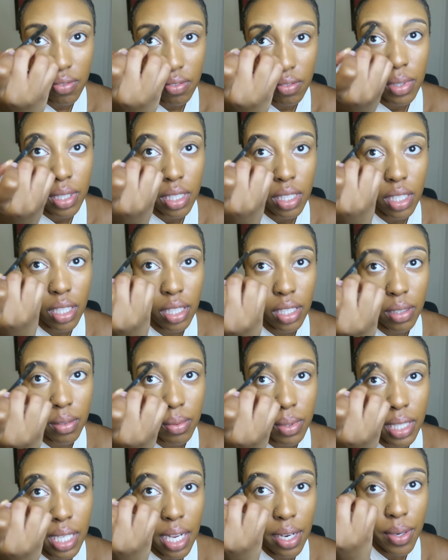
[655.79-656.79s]
But like,
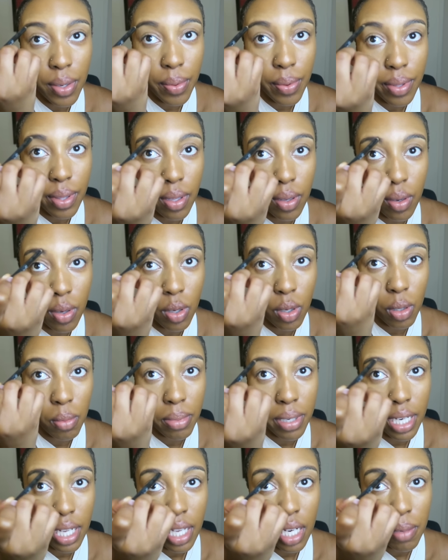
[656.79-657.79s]
we're not doing the whole
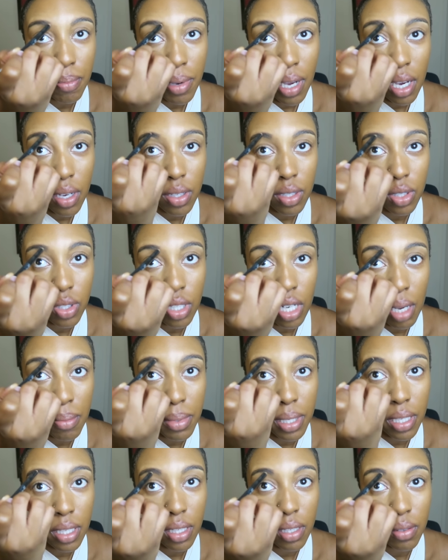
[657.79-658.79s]
banana powder
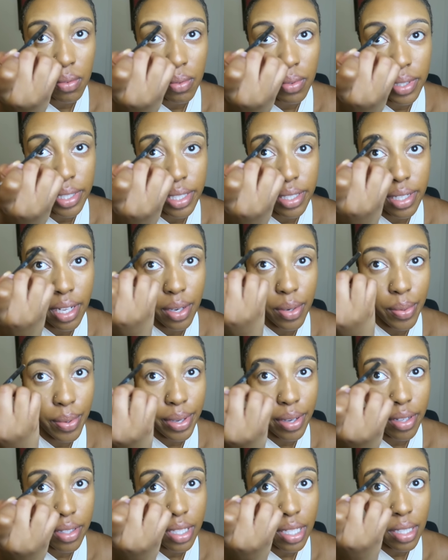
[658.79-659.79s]
drama. We're just not doing
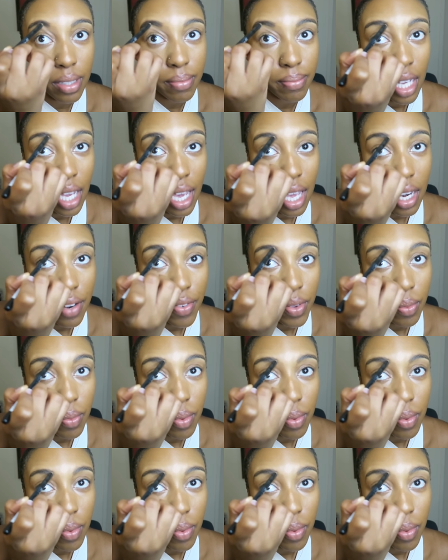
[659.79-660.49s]
all that. And if you